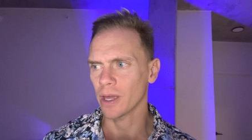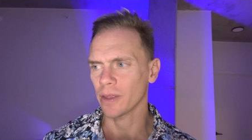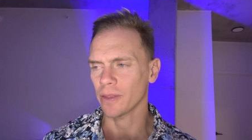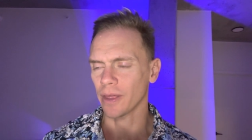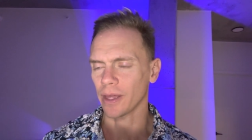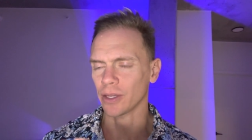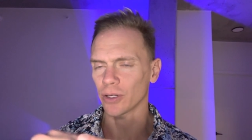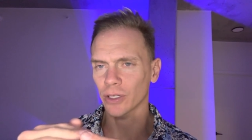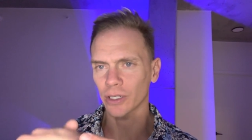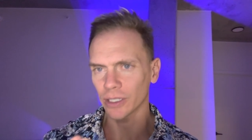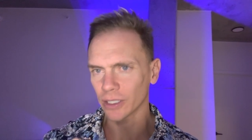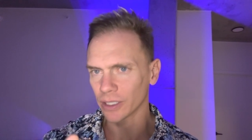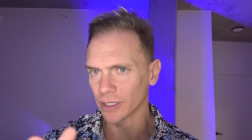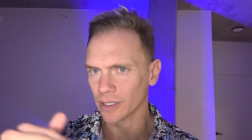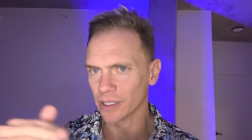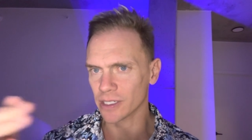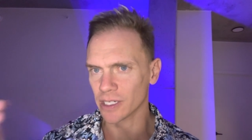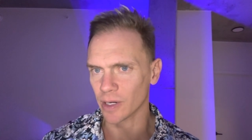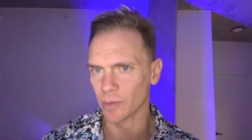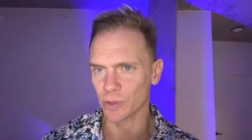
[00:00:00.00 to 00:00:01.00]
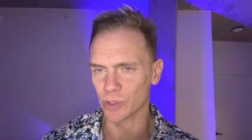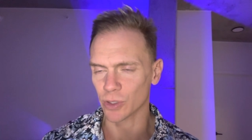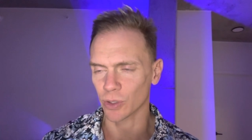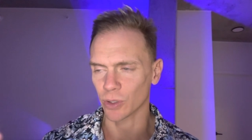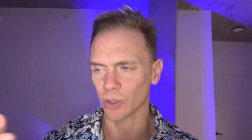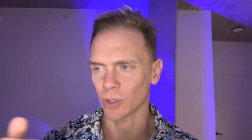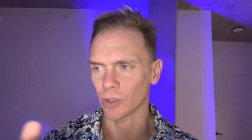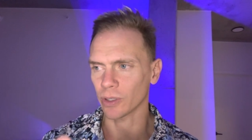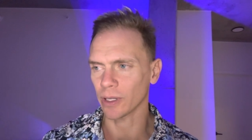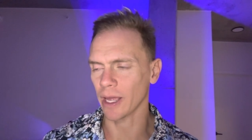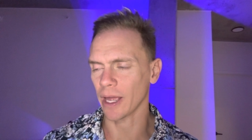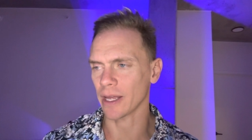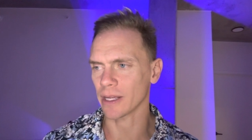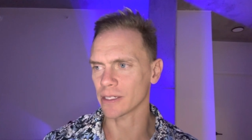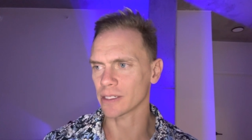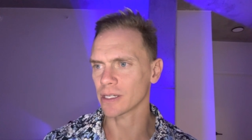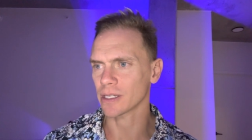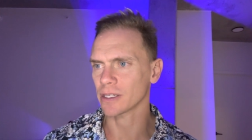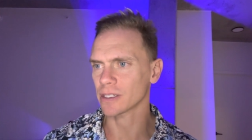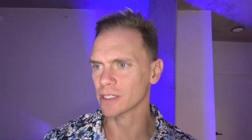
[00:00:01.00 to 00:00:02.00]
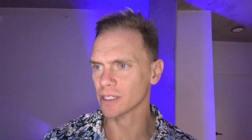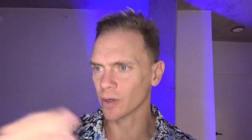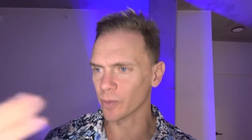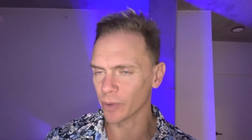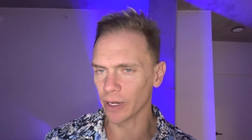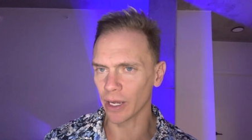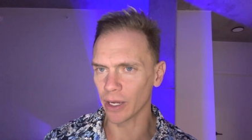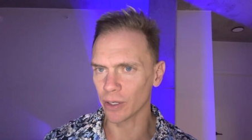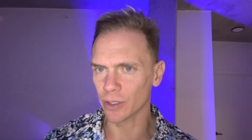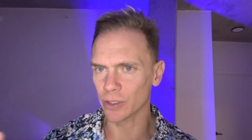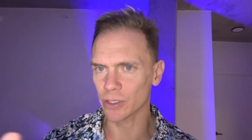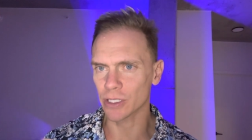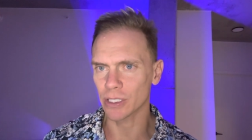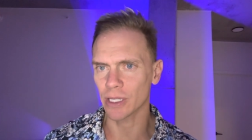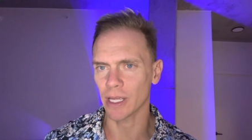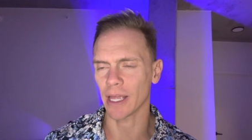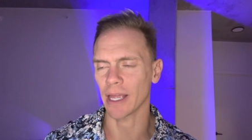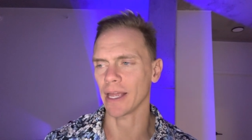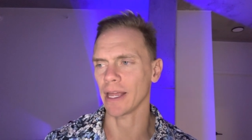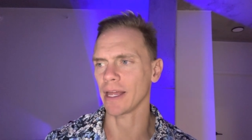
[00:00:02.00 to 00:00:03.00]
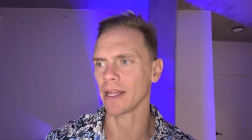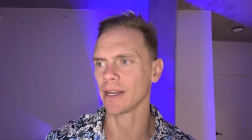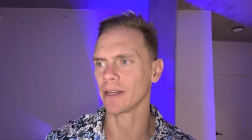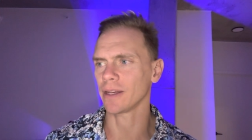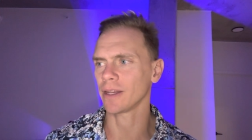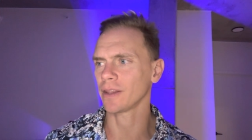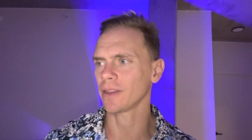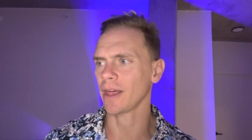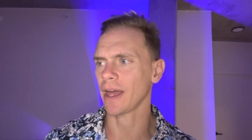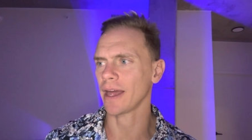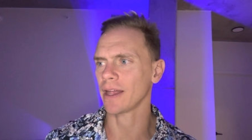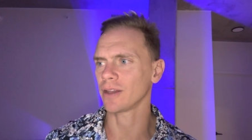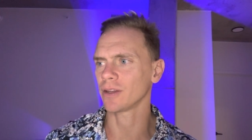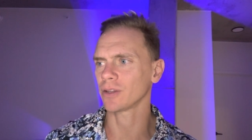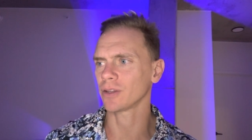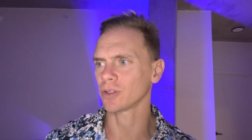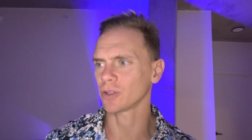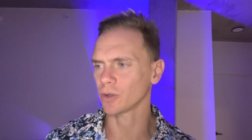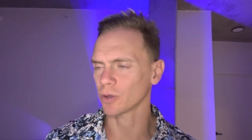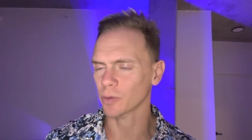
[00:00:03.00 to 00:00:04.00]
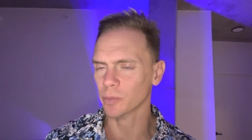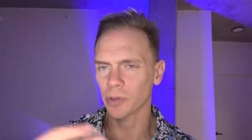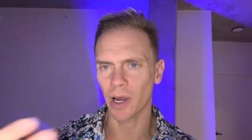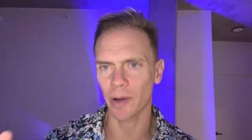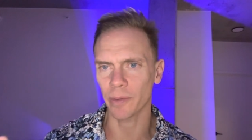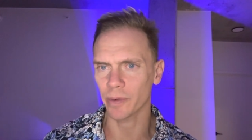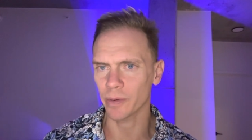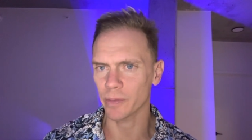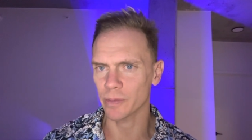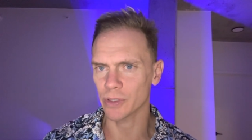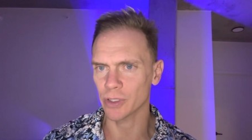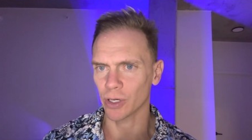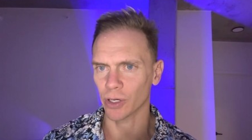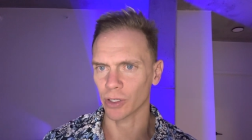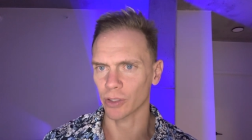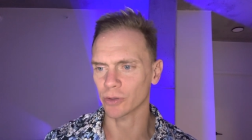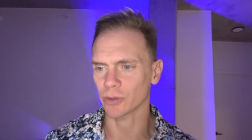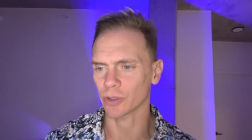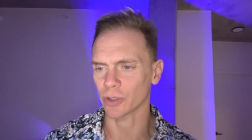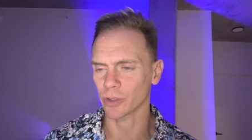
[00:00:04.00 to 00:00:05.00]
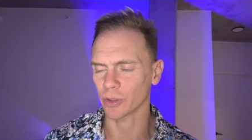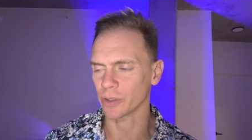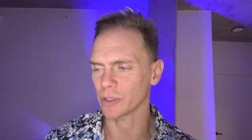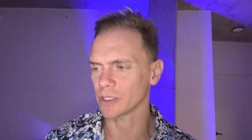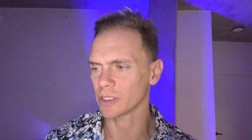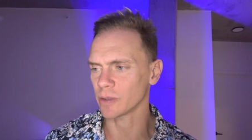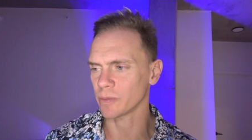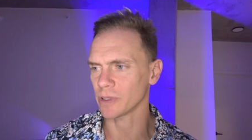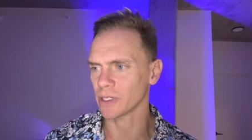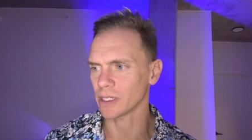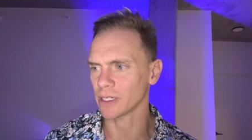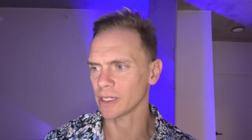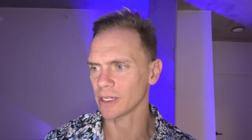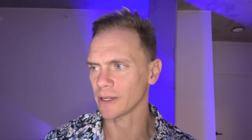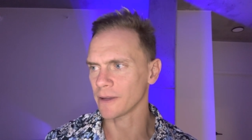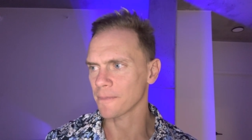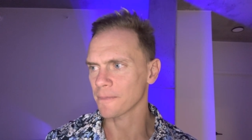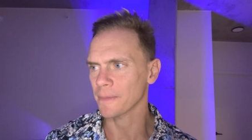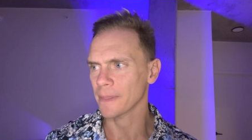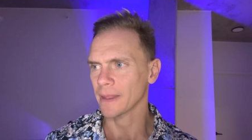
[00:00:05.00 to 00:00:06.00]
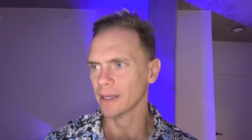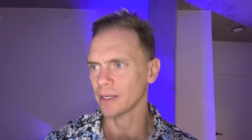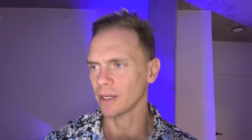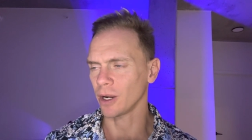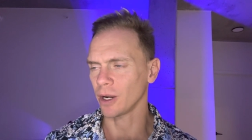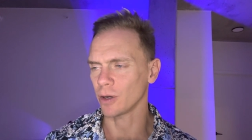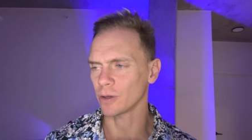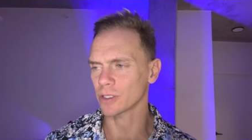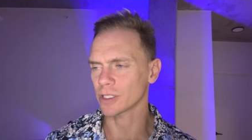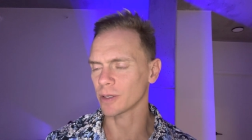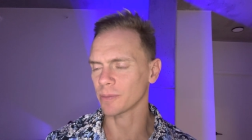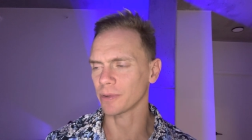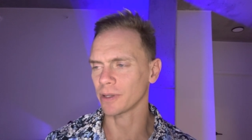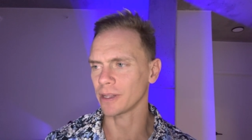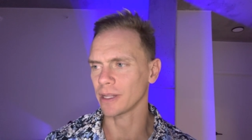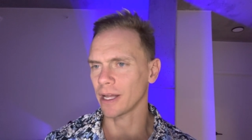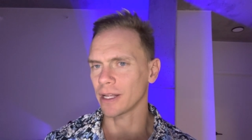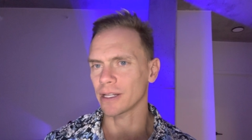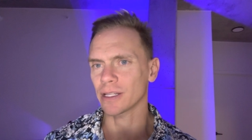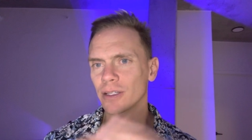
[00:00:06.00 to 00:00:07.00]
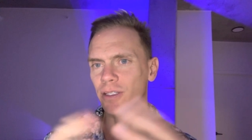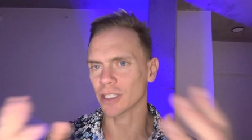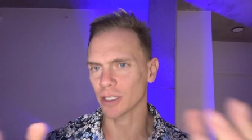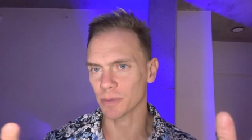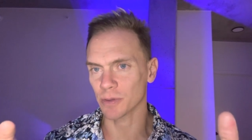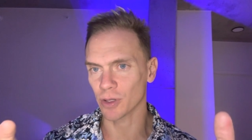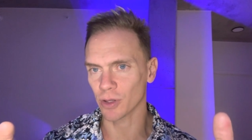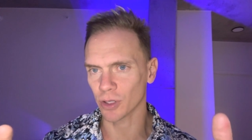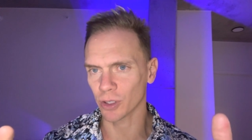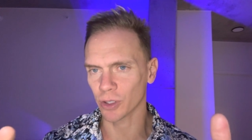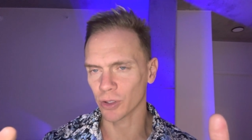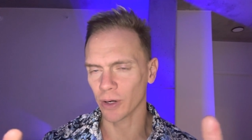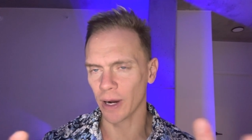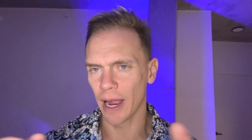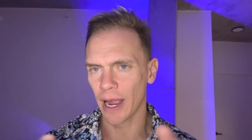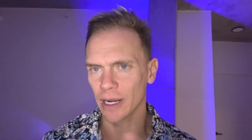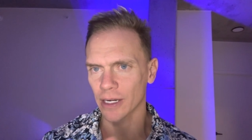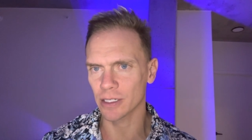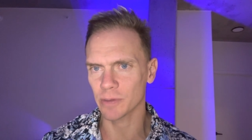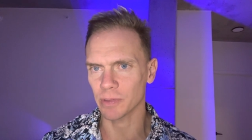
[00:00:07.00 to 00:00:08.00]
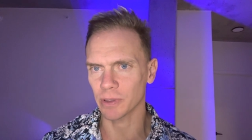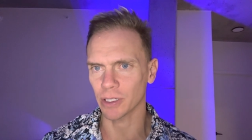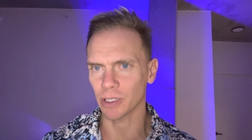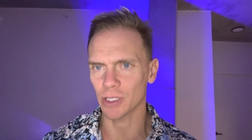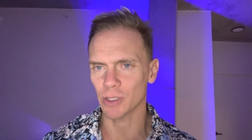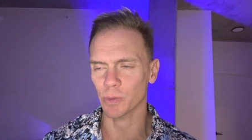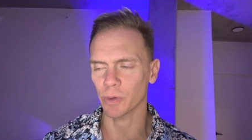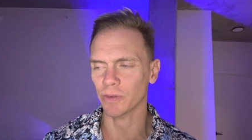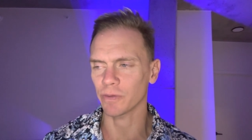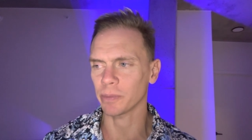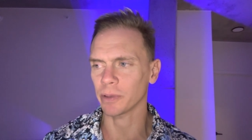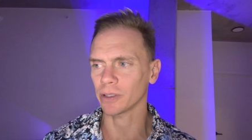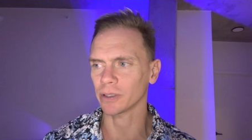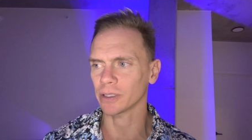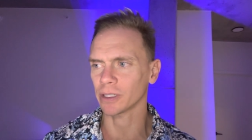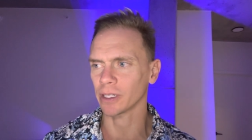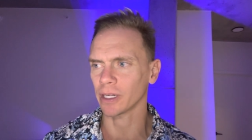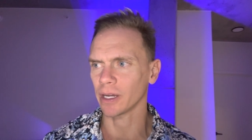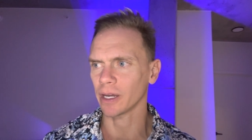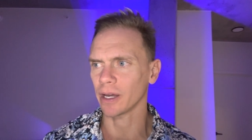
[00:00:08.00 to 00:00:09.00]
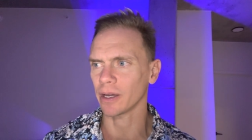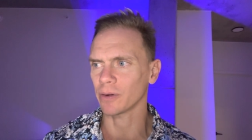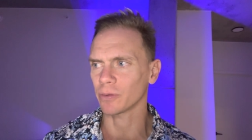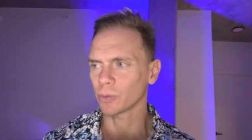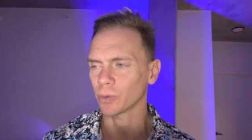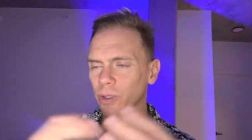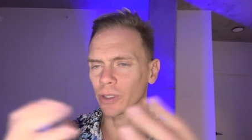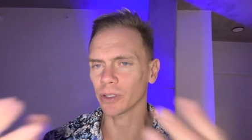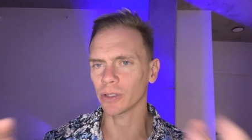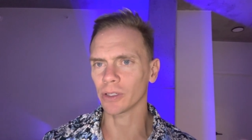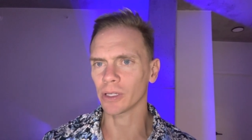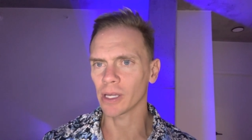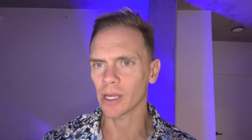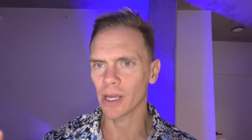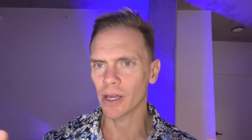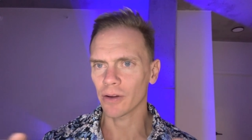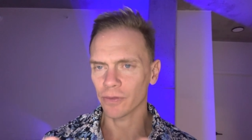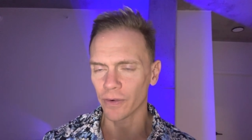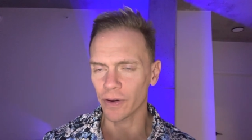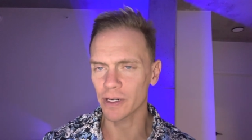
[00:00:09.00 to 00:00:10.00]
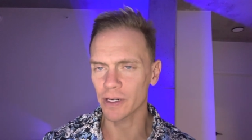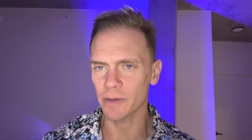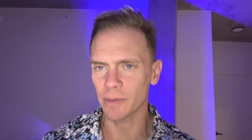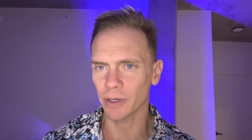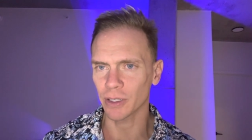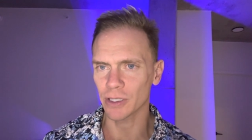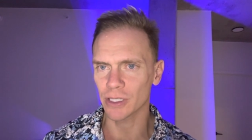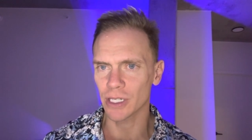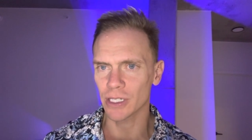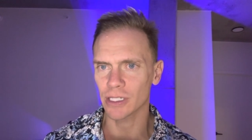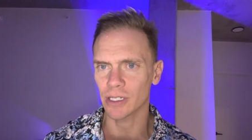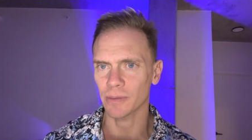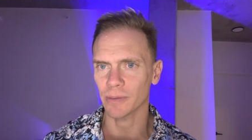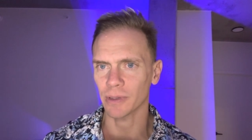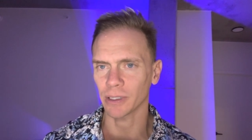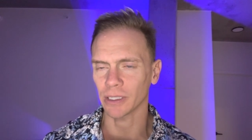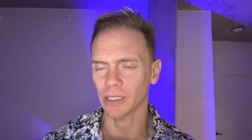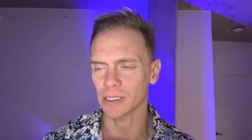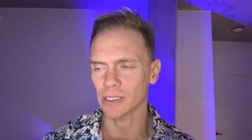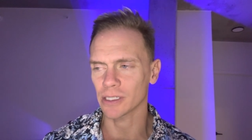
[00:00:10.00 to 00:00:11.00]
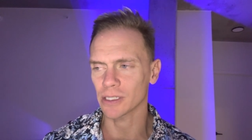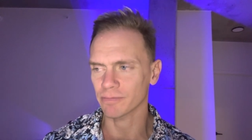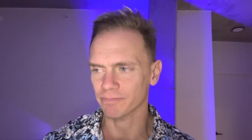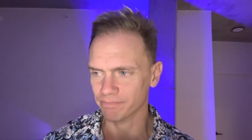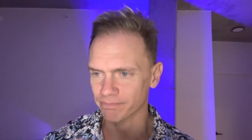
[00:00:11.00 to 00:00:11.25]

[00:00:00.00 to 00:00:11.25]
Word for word: that you're gonna get the same result as someone else and that your problems aren't going to be you know, something that slips through the cracks because we've built a really fundamental system that gets